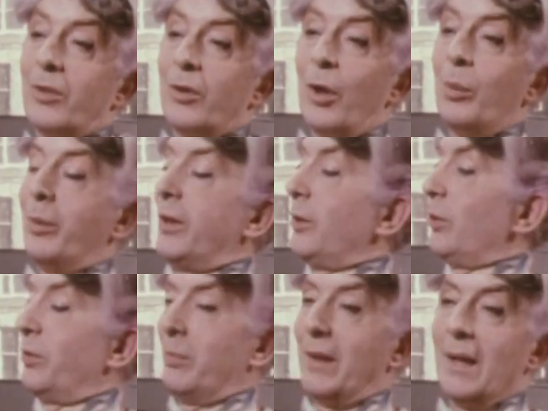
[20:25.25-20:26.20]
Nobody
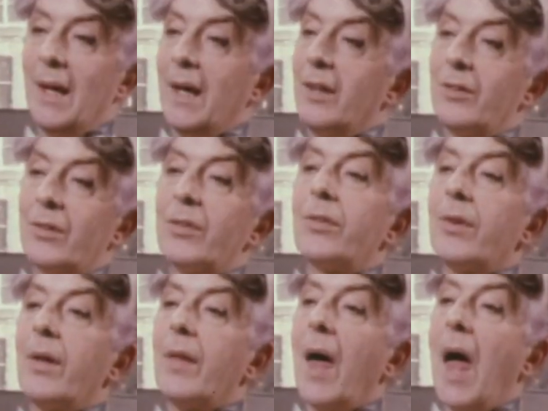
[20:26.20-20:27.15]
who's middle-aged can
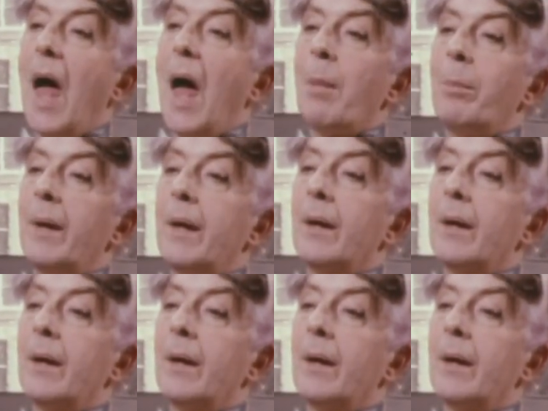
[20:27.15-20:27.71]
say they're happy.